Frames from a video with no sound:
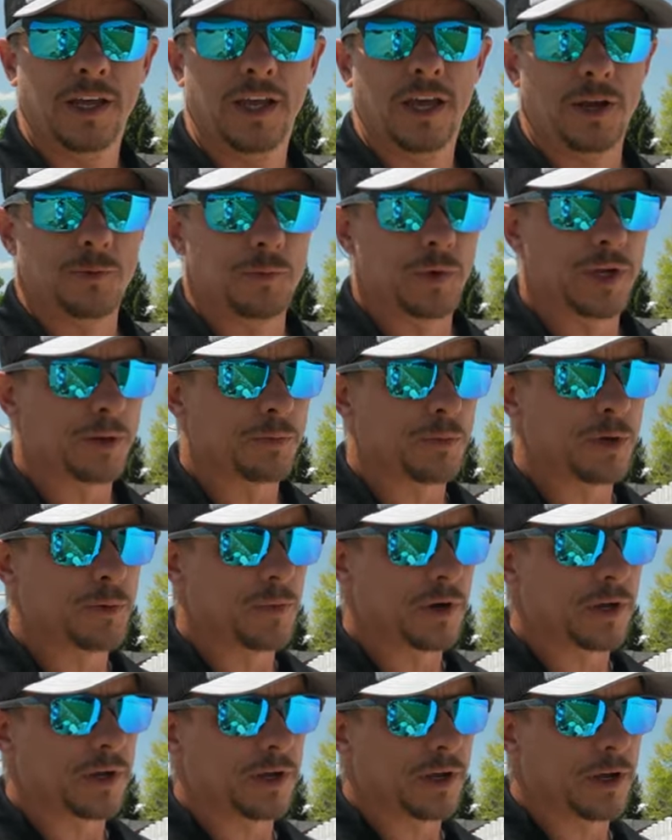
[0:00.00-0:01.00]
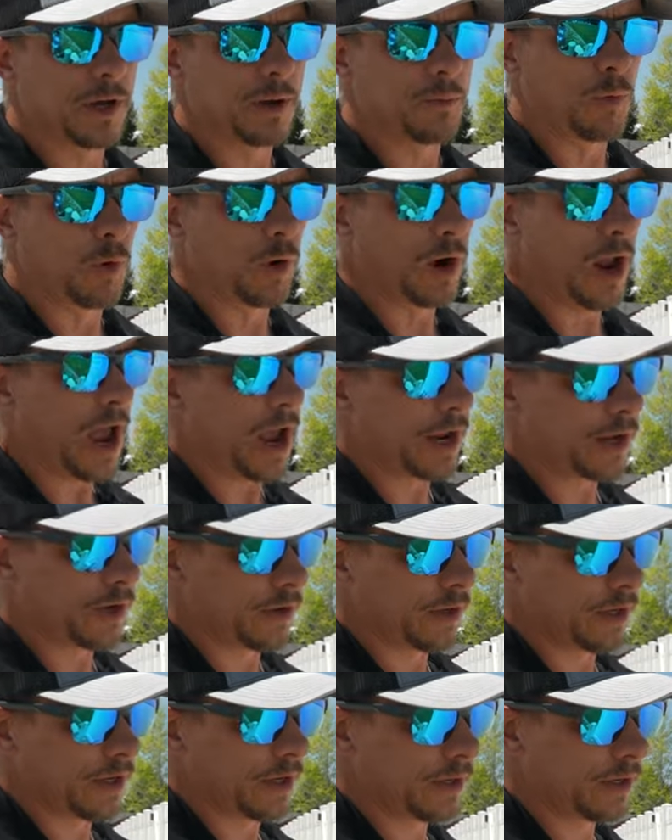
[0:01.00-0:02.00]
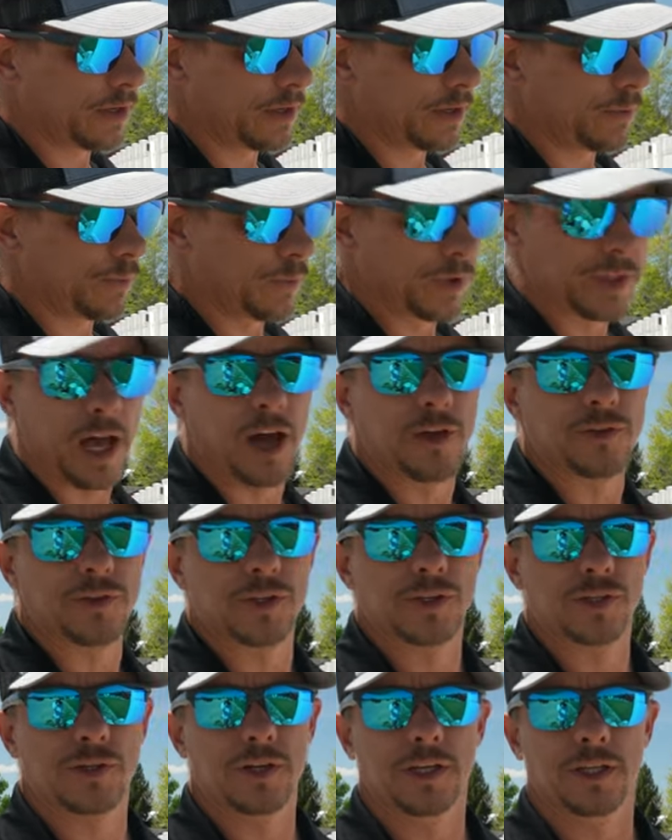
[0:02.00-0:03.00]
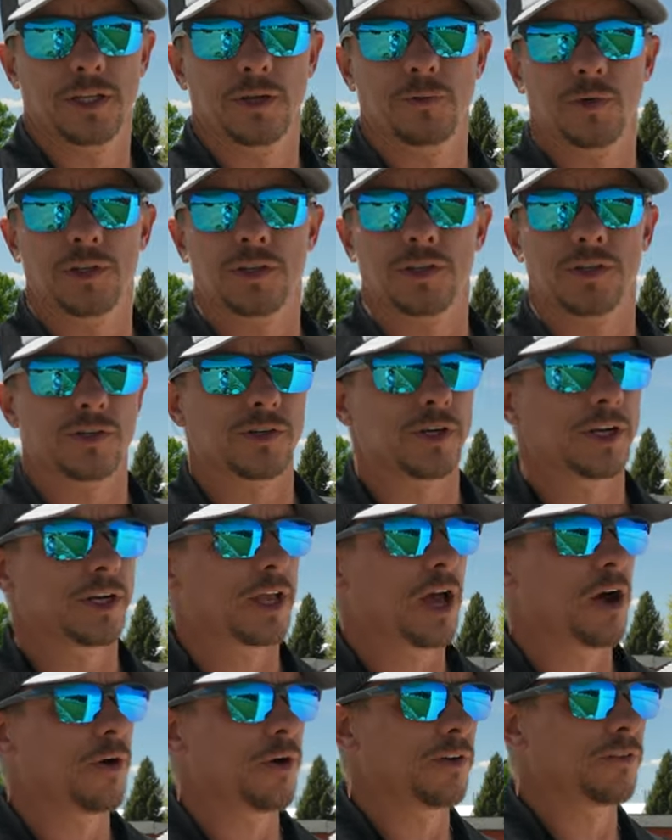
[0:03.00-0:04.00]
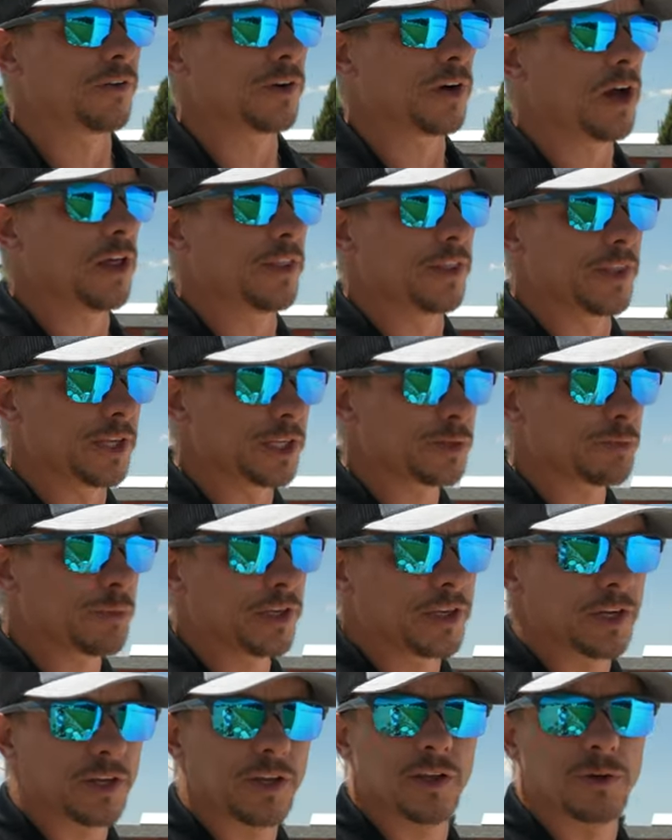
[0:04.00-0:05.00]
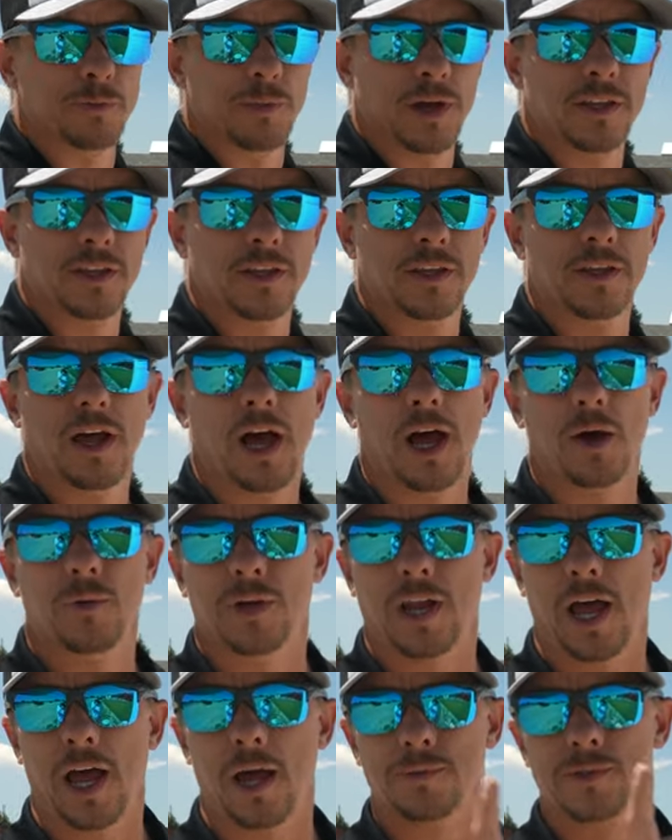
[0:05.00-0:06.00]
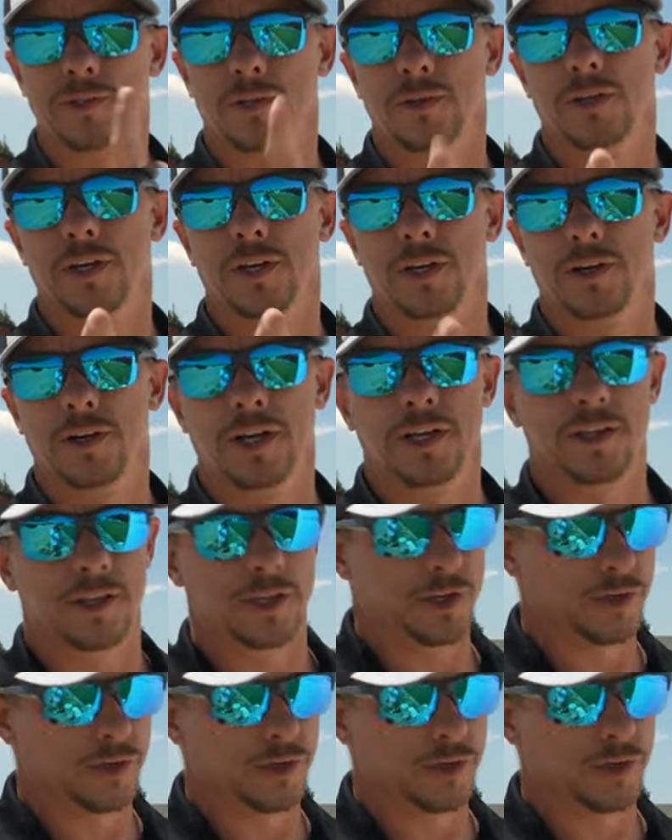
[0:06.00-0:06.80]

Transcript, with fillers: and we can be uh, more accurate without the string than with the string. However, on this particular method, I would absolutely agree that